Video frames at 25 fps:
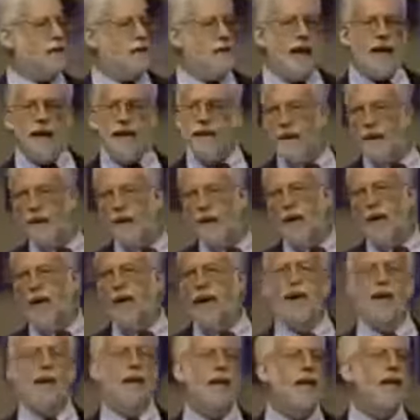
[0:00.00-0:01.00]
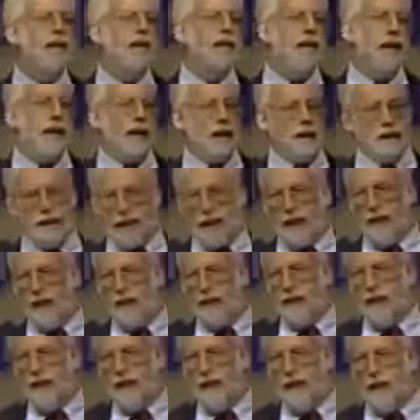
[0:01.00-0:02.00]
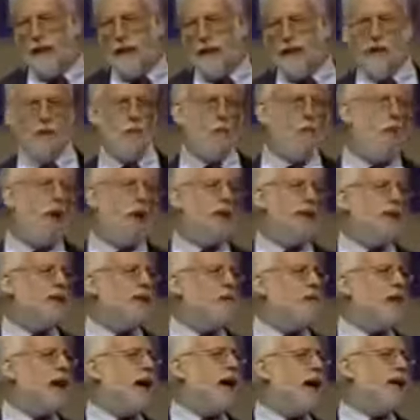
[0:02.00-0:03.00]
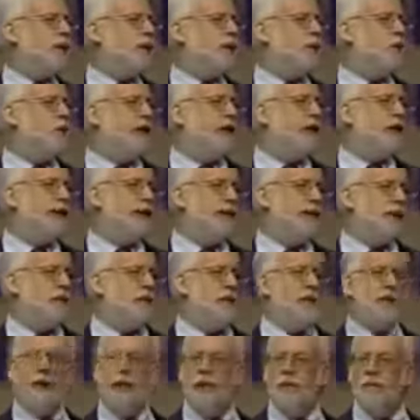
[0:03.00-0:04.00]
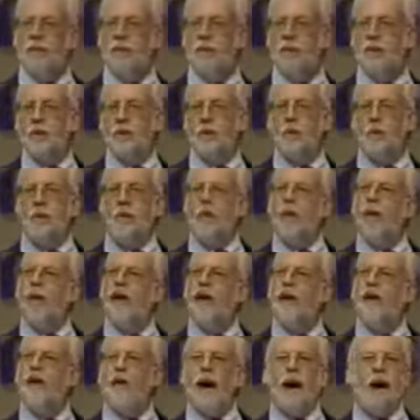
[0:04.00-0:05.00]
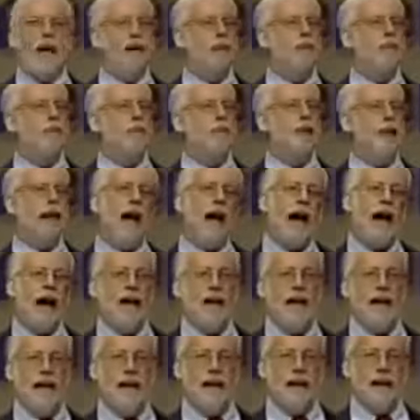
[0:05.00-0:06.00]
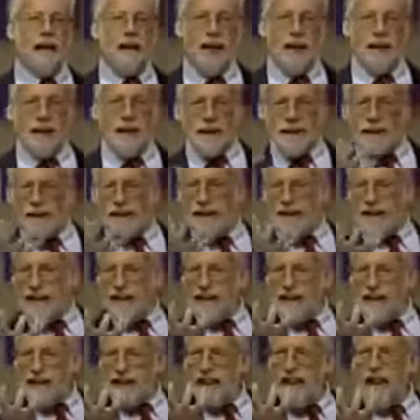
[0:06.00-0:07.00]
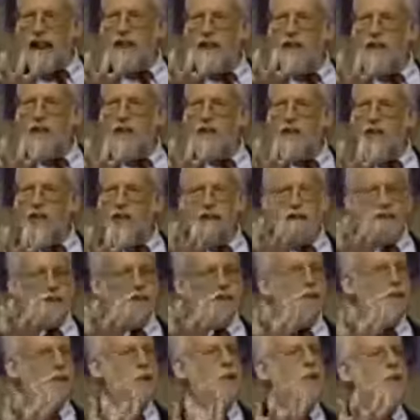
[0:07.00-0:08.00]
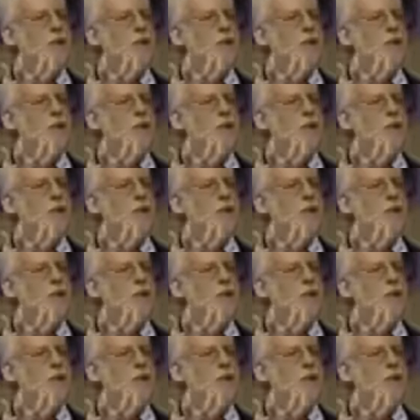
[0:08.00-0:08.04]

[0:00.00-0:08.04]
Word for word: of Freemasonry, tells us that once a Master Mason becomes the warrior on the block, the seething energies of